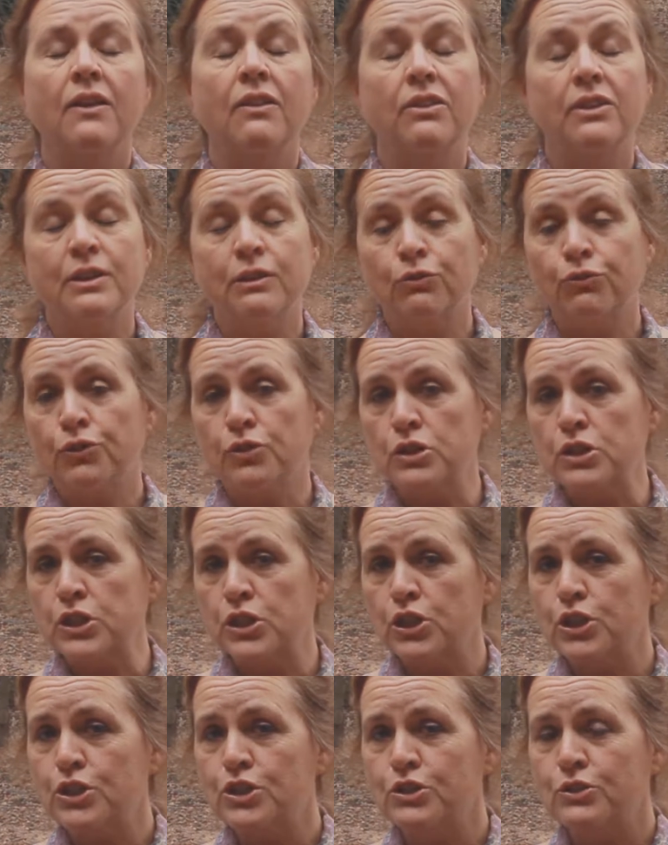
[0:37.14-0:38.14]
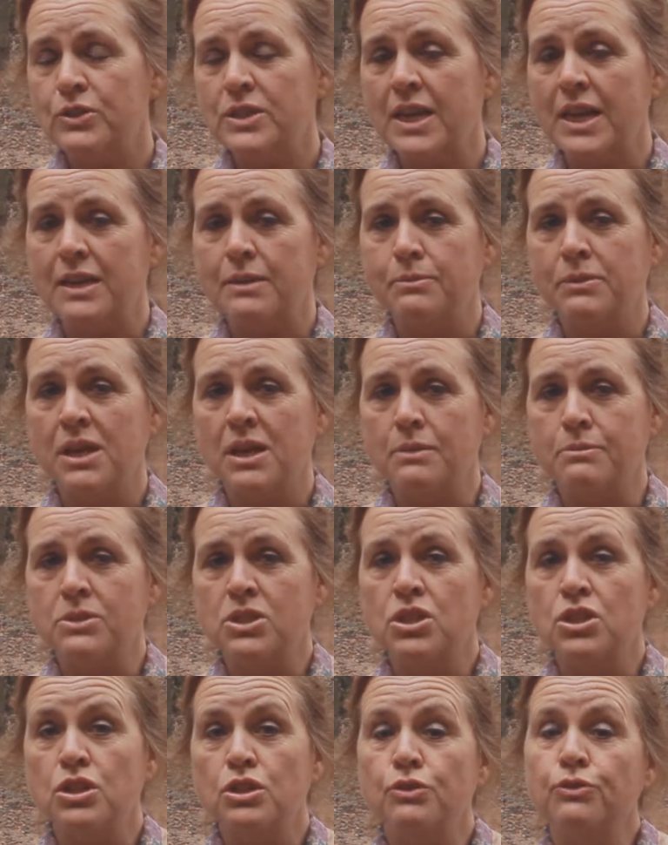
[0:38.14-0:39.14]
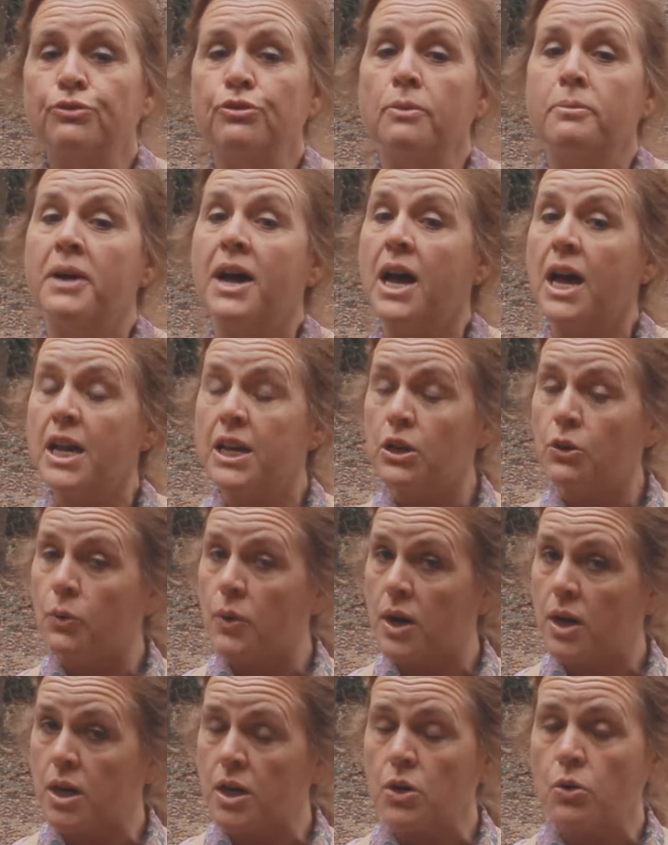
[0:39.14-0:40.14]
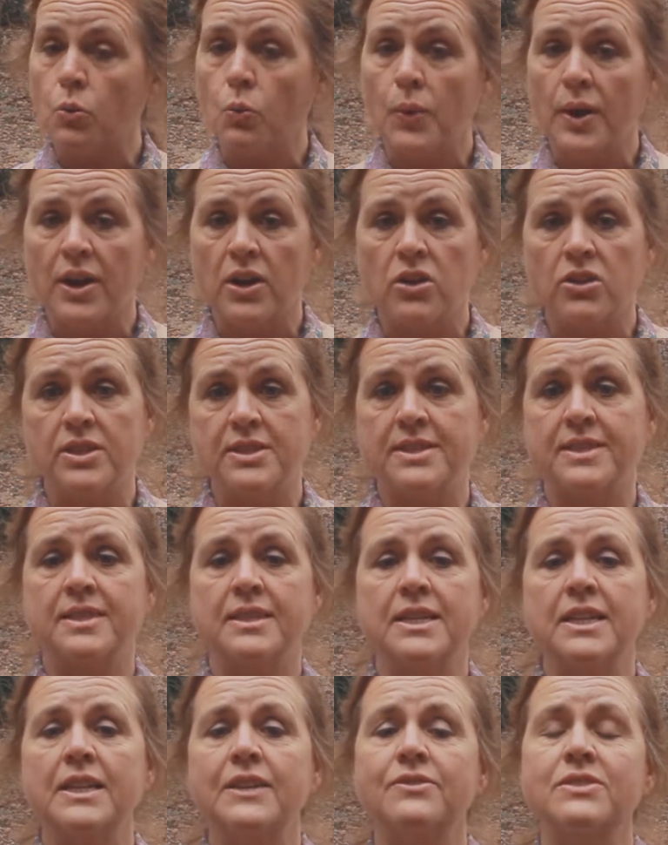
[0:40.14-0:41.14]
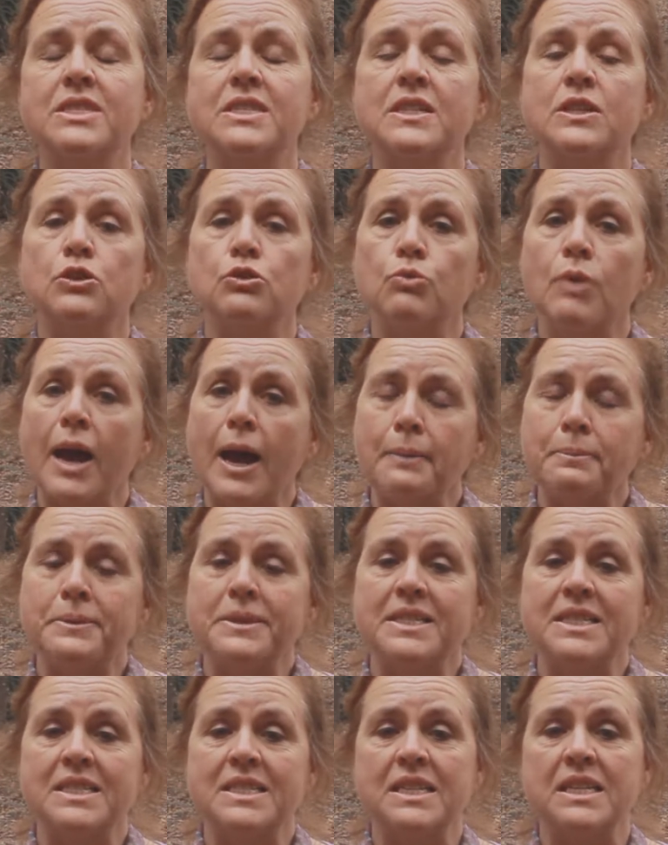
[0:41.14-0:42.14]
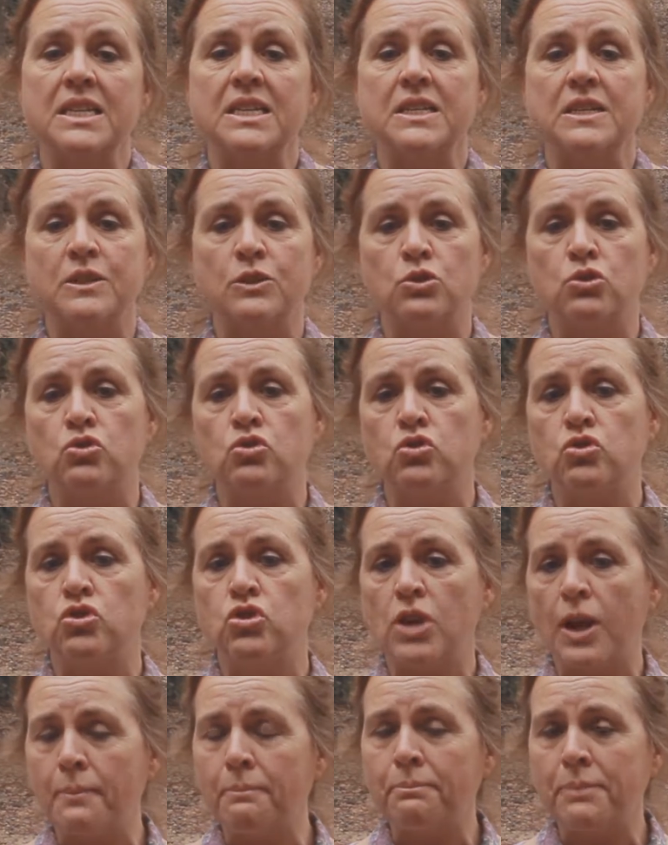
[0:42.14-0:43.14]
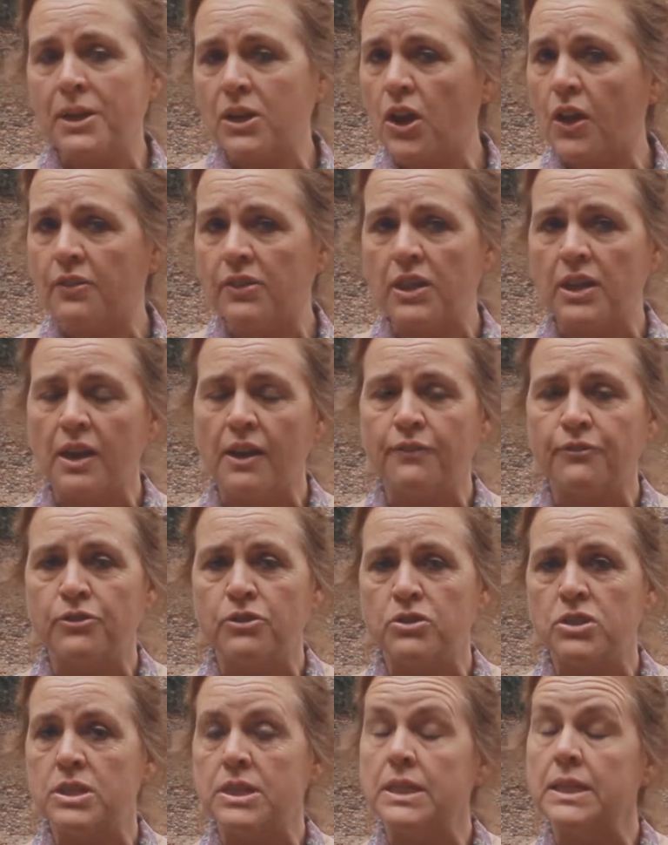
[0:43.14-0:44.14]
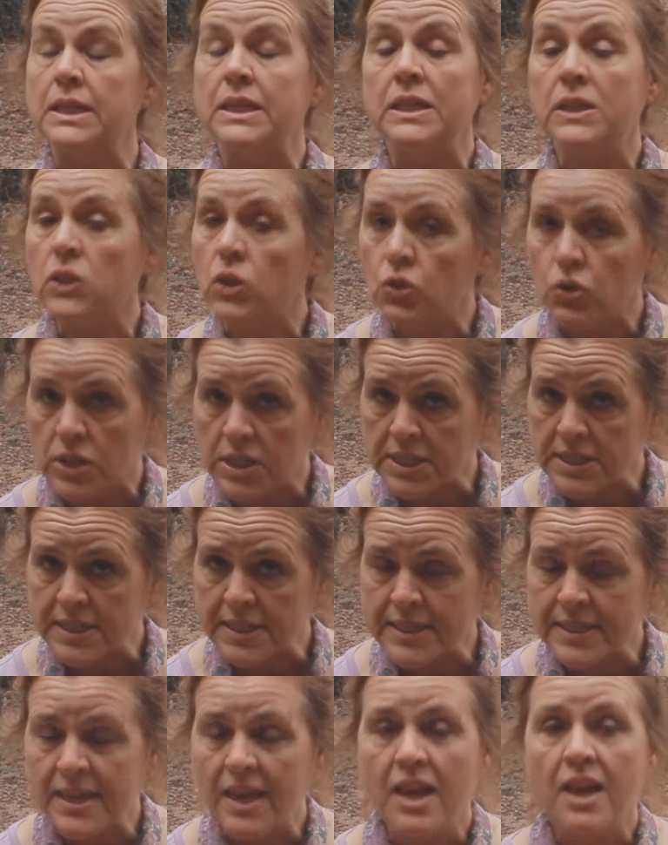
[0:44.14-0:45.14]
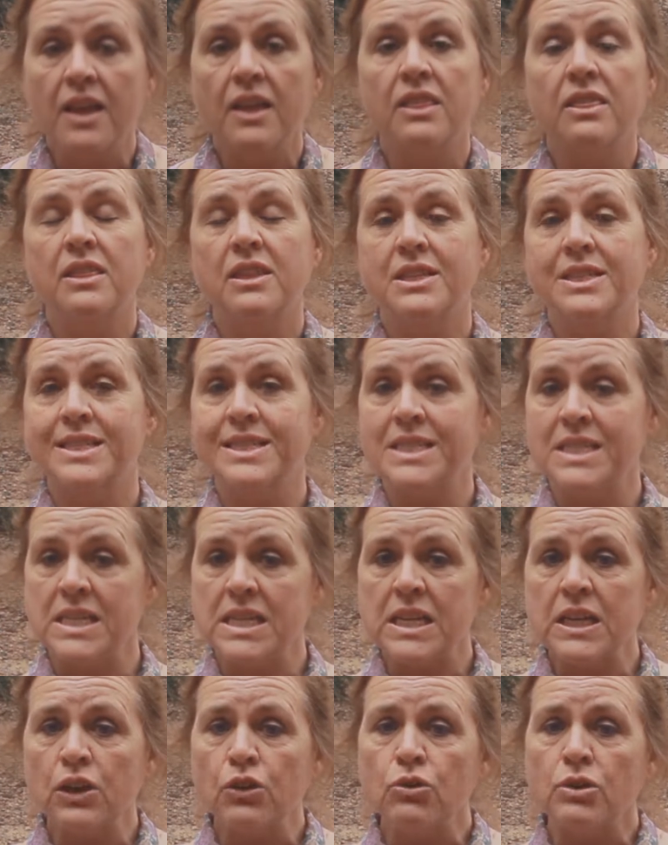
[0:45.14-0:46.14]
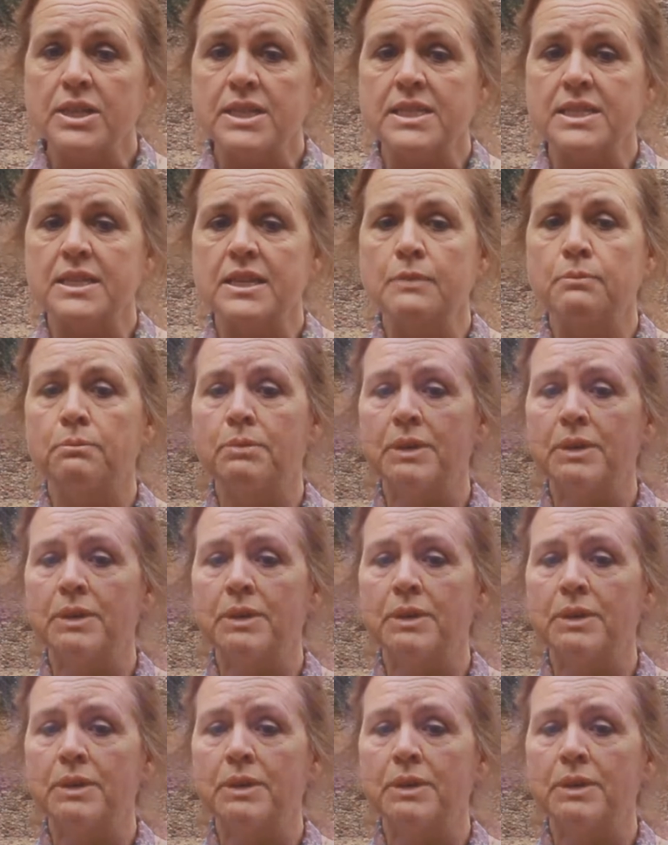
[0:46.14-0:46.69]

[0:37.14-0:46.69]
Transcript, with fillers: This first good news item comes to you from Iowa, where the city of Cedar Rapids is jumping on the effort to increase the decreasing